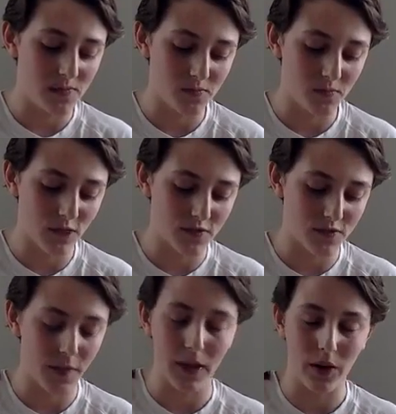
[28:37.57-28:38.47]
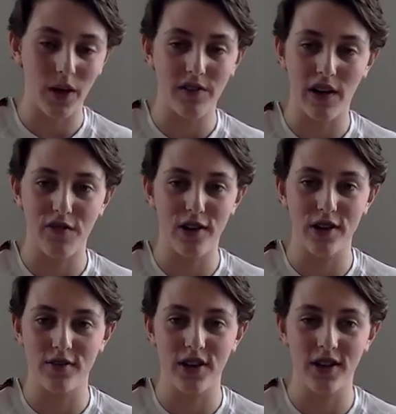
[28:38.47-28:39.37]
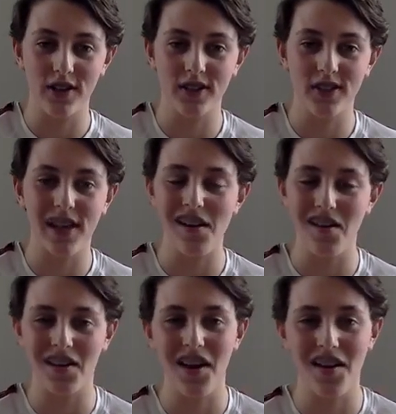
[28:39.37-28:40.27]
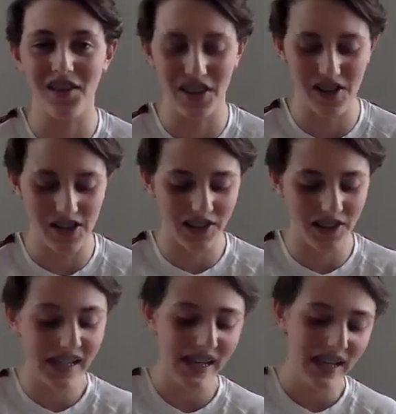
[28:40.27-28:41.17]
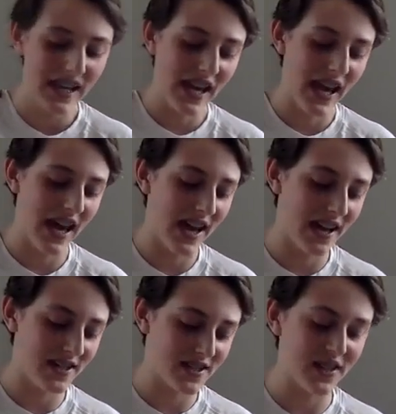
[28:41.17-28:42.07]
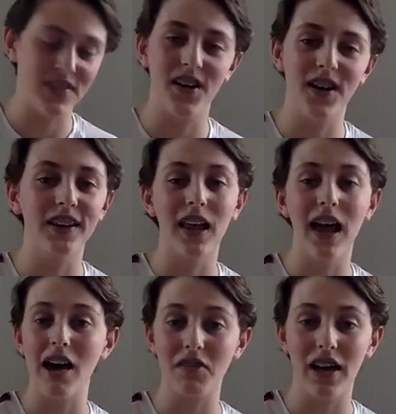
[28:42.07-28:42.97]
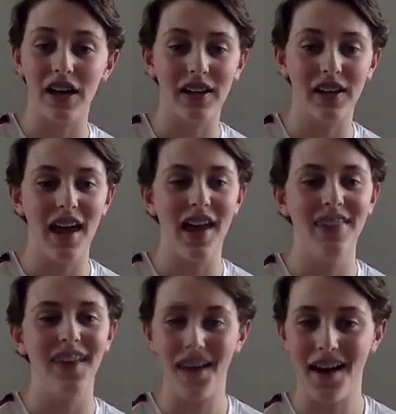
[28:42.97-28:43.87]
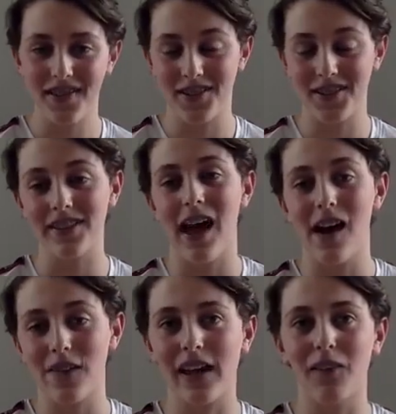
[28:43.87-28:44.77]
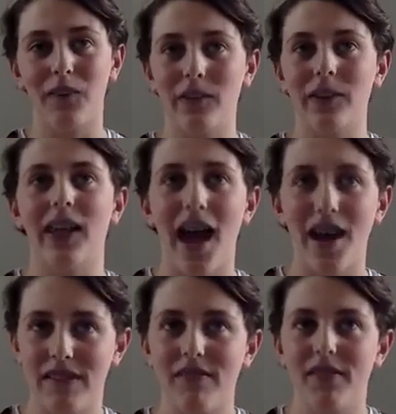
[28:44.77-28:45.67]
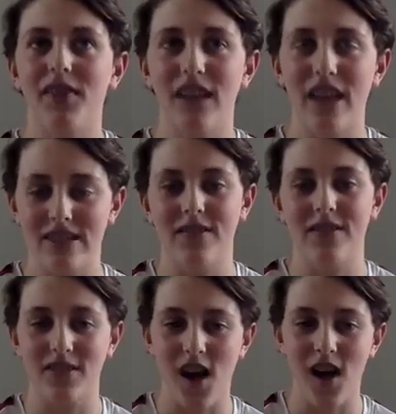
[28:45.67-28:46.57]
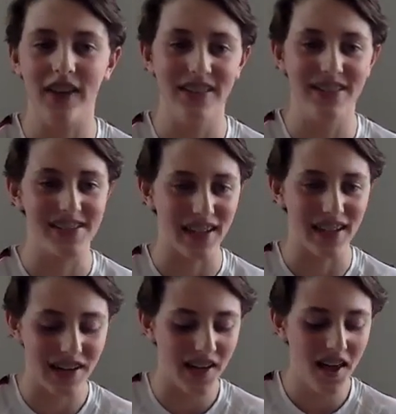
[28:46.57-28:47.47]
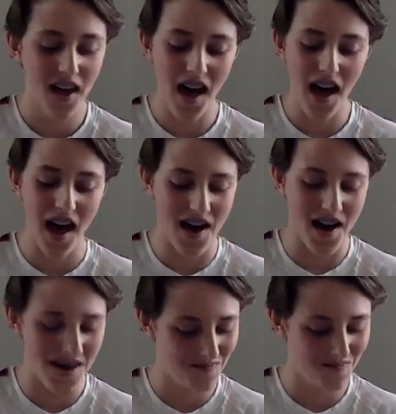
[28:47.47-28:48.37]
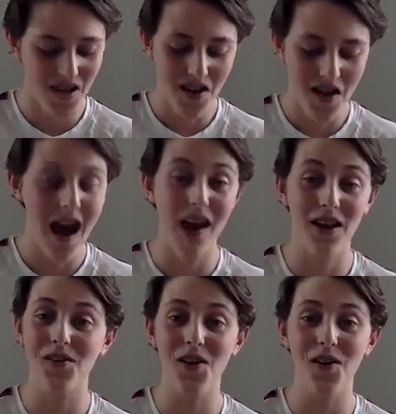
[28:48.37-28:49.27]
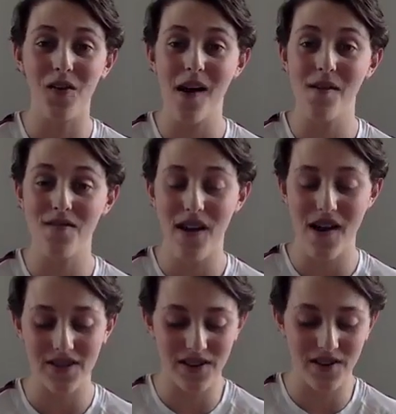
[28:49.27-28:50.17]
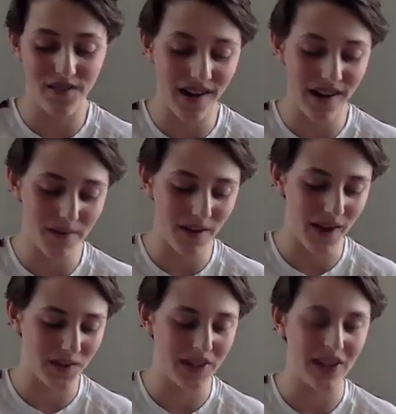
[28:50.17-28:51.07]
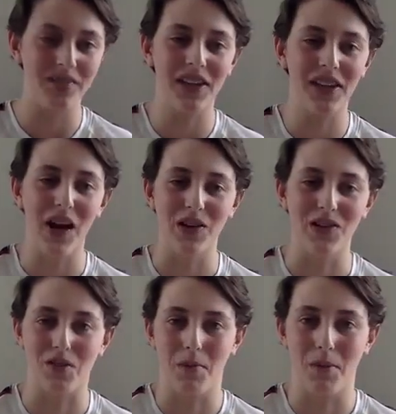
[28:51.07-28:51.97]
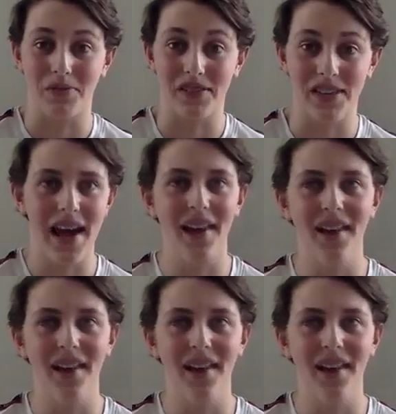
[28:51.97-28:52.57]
was from like one of our first rehearsals that got cut really early, and she started laughing, and then I started laughing, and we were laughing for the rest of the song and the scene. I don't know why we found it so funny, but we definitely got in trouble for that.